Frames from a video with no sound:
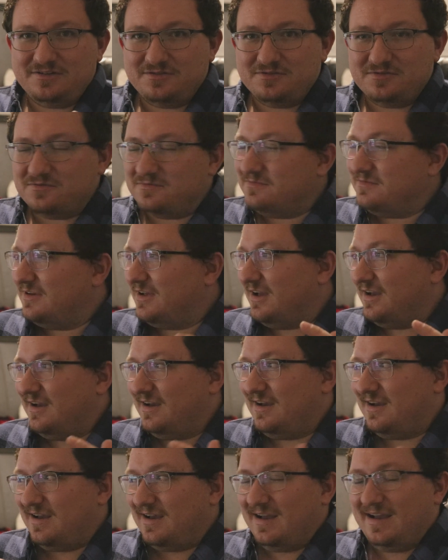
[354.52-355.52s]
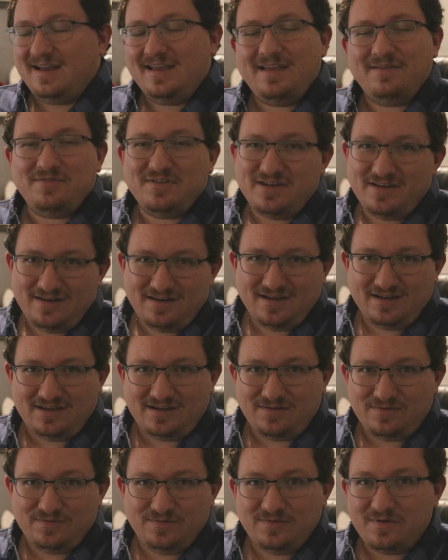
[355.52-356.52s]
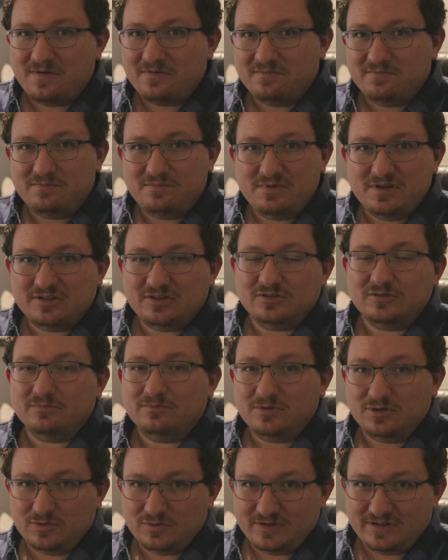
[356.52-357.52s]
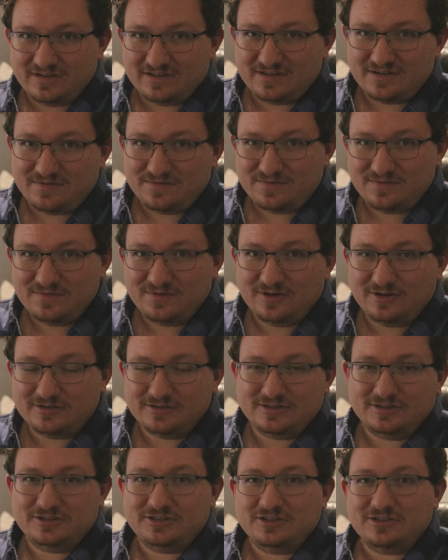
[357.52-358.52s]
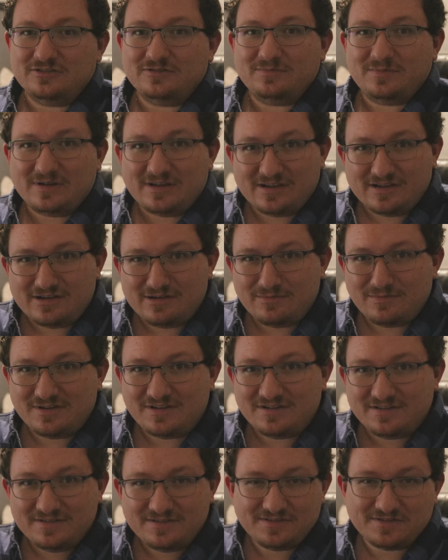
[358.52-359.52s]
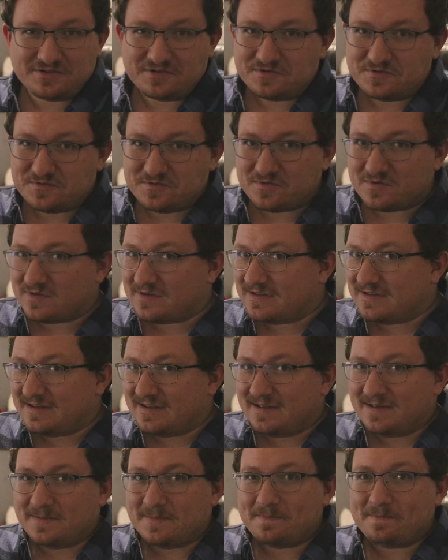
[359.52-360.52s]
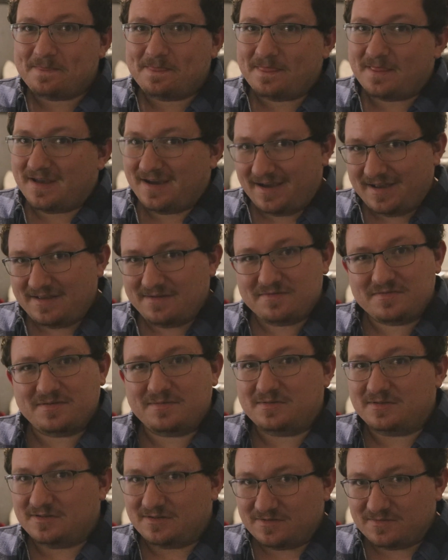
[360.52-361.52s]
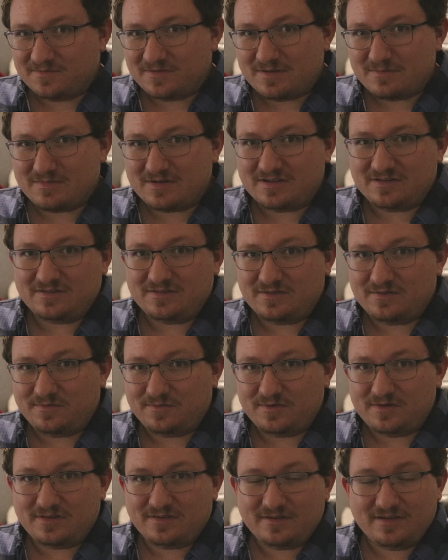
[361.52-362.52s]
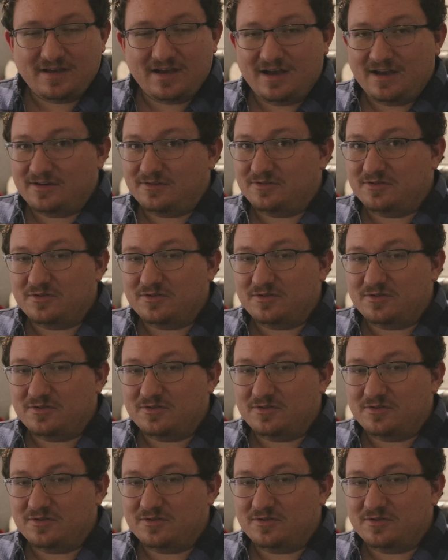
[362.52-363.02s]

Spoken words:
note, I have a knife, a big old Bowie knife, on the shelf behind me. So I have something to defend myself with. I don't